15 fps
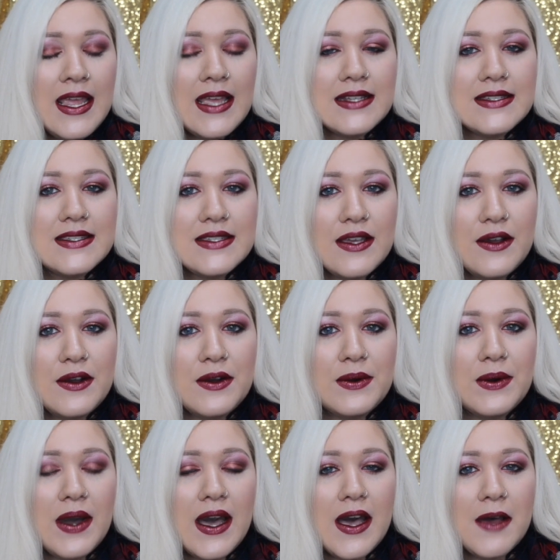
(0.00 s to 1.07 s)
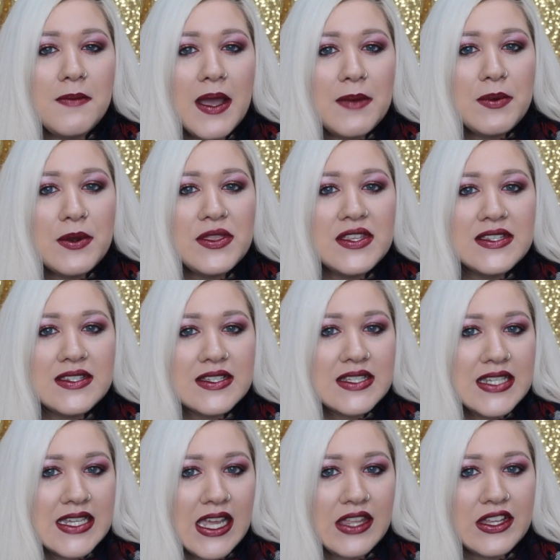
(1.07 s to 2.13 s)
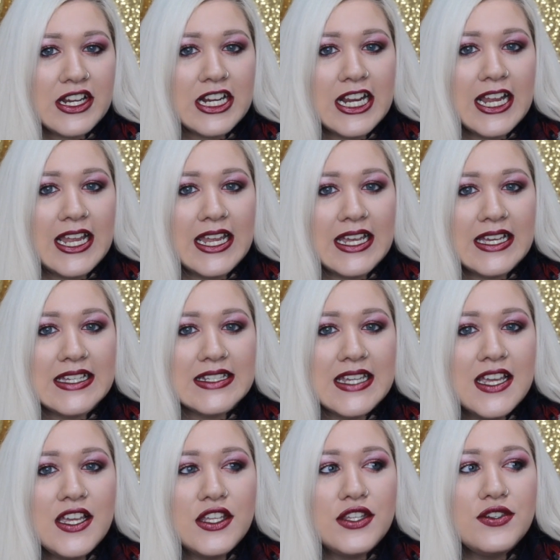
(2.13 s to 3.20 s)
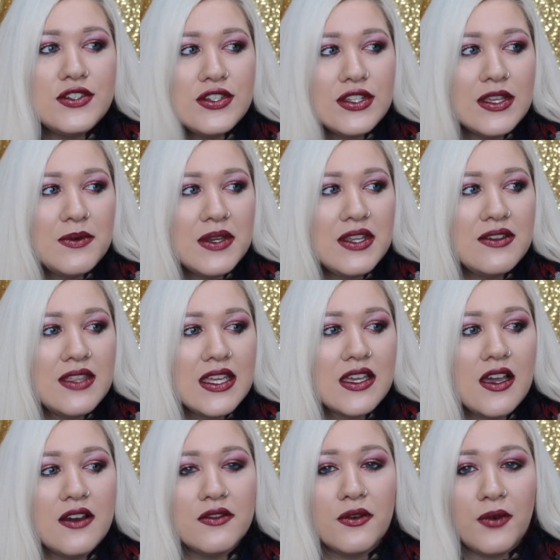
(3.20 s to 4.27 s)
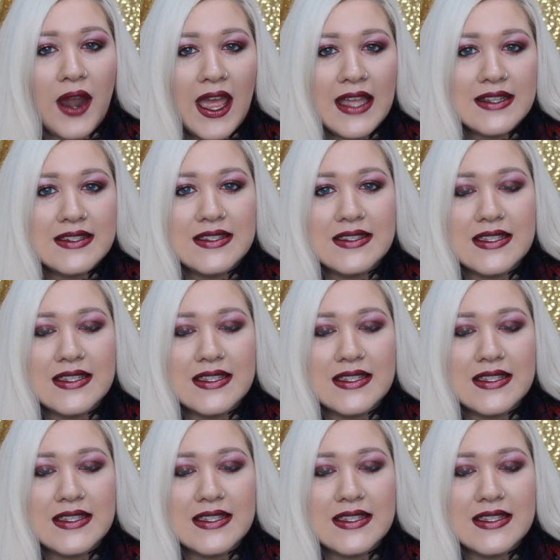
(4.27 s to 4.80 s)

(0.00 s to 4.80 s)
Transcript: and so um, I put this look together and usually when you think of reds,